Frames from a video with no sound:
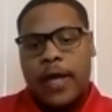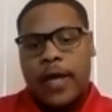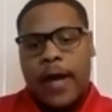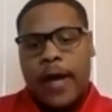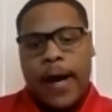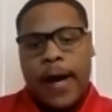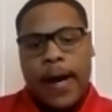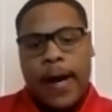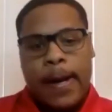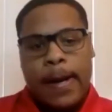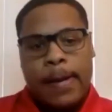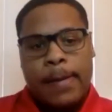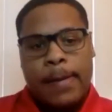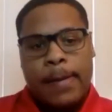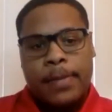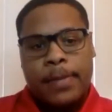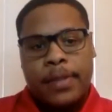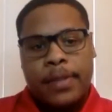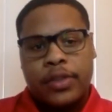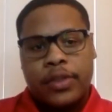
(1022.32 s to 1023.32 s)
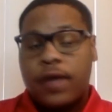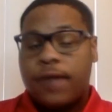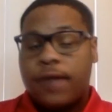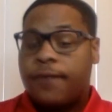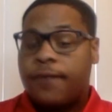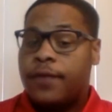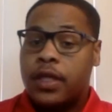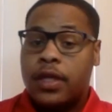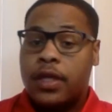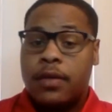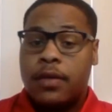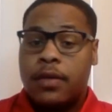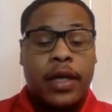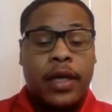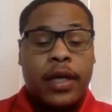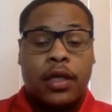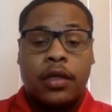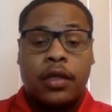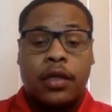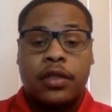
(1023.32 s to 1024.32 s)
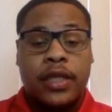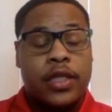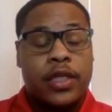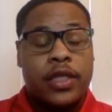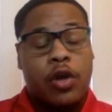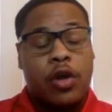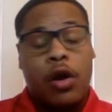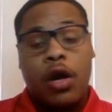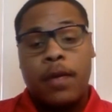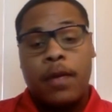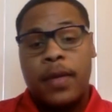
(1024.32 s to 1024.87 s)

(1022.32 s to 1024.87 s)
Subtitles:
And so I feel it, bro. I can understand it's hard, man,